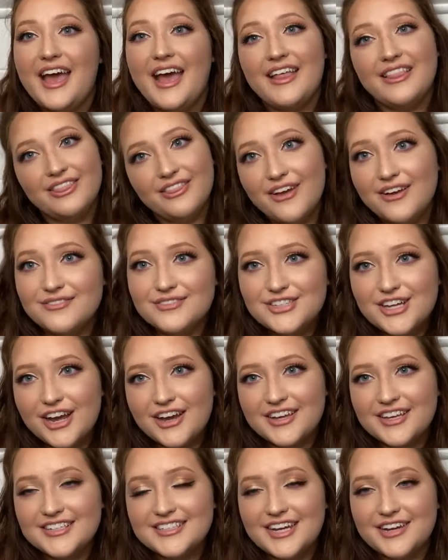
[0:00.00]
I love
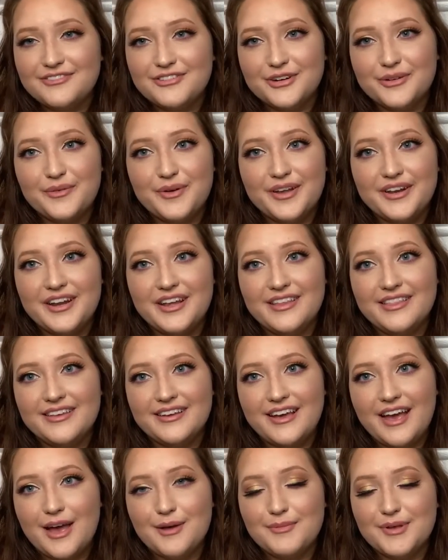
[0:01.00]
talking to everyone in the
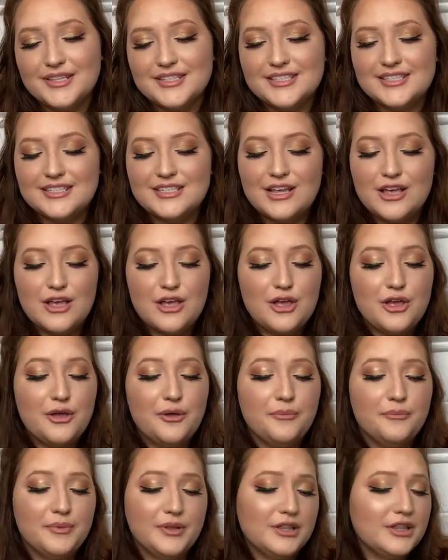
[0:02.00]
comments
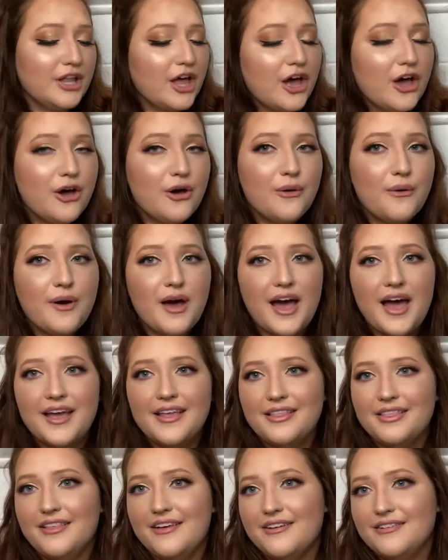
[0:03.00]
below. I
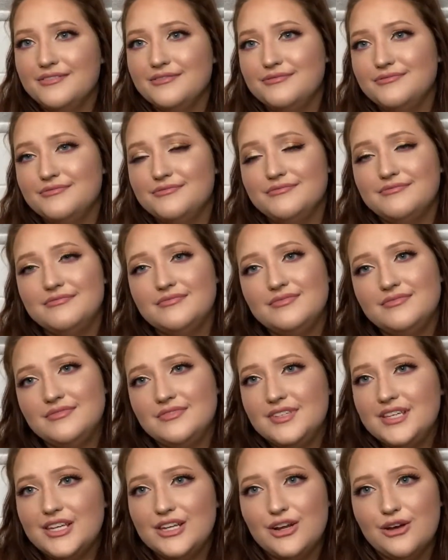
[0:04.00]
love,
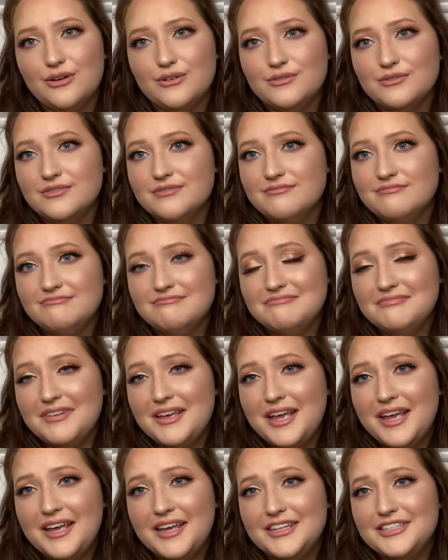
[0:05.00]
you know,
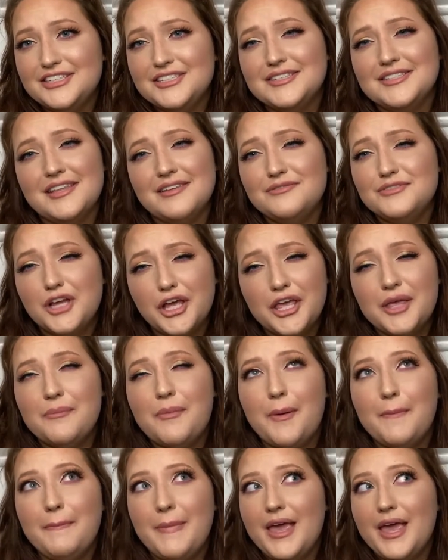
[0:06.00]
I just love talking
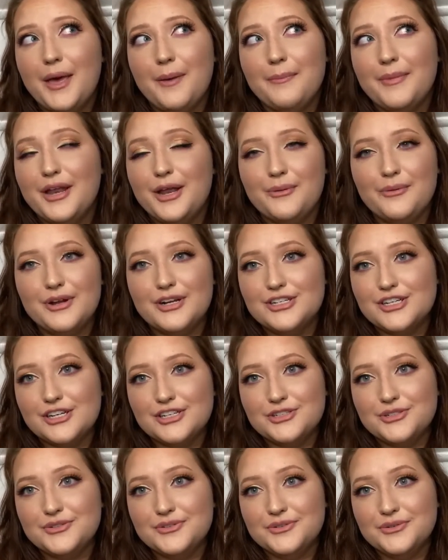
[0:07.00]
about makeup, and I want to talk
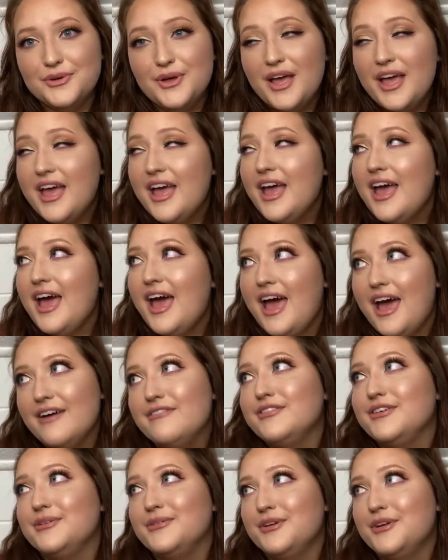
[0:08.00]
to
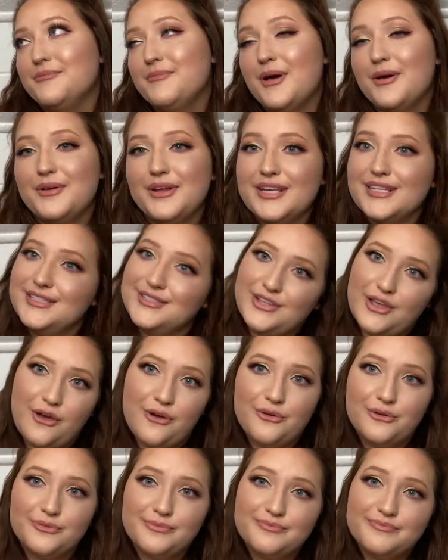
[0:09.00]
everyone about it.
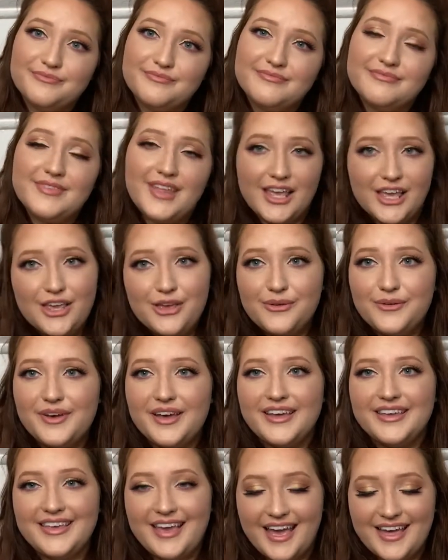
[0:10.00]
So thank you
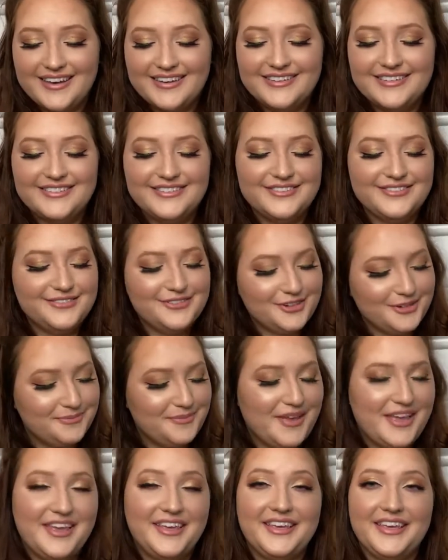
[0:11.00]
again for
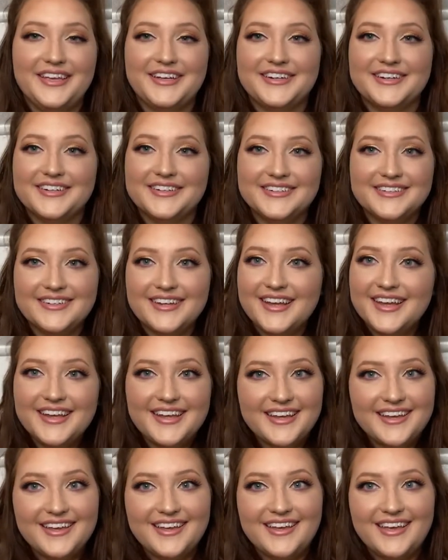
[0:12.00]
being here
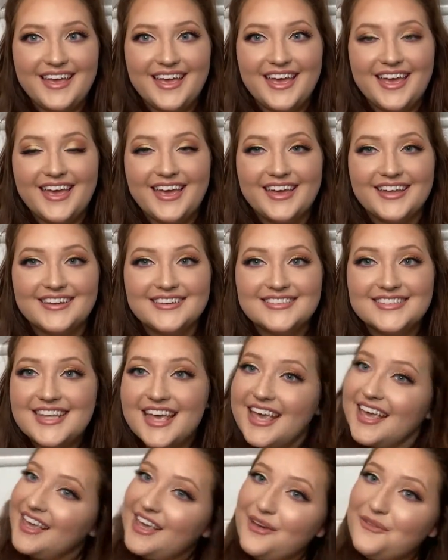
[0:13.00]
and
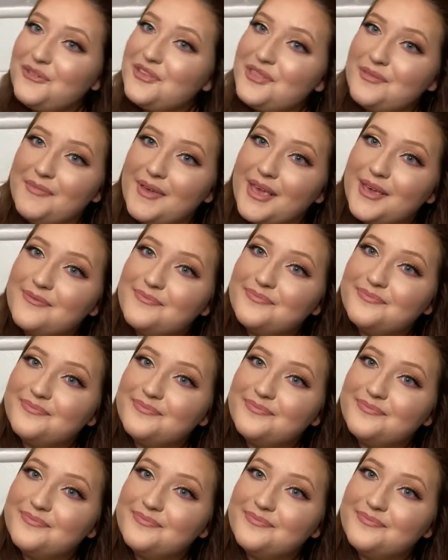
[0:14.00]
hanging out with me.